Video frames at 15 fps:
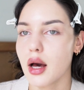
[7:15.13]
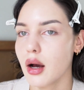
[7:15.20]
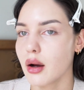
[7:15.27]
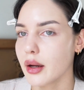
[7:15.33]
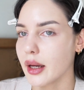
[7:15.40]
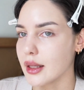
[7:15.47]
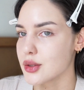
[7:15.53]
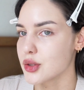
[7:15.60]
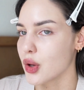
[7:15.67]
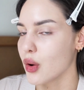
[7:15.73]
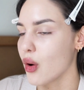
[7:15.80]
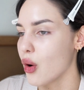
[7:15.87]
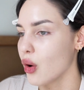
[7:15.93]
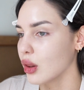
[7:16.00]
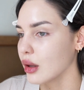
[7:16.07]
Okay, so
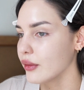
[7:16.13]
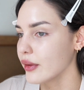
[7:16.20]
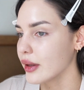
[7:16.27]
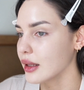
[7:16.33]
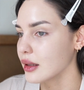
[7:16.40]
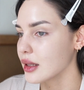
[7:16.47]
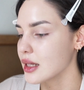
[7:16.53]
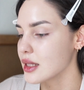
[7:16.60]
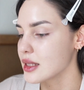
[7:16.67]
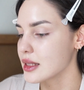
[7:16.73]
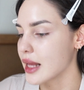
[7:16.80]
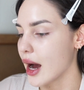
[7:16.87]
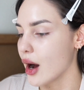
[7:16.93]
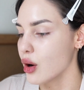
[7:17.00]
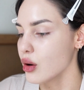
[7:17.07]
all of it is
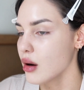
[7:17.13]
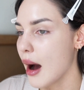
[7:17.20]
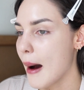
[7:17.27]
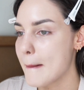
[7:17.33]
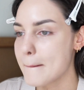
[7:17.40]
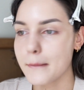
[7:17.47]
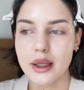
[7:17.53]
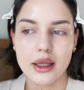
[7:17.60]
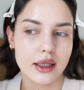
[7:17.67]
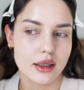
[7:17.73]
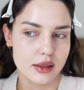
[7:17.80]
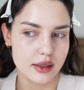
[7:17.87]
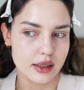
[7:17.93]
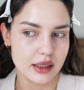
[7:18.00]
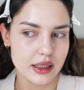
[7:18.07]
now
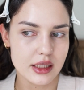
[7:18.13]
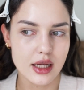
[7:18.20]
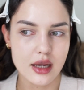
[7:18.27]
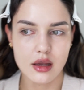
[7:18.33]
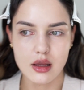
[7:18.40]
blended.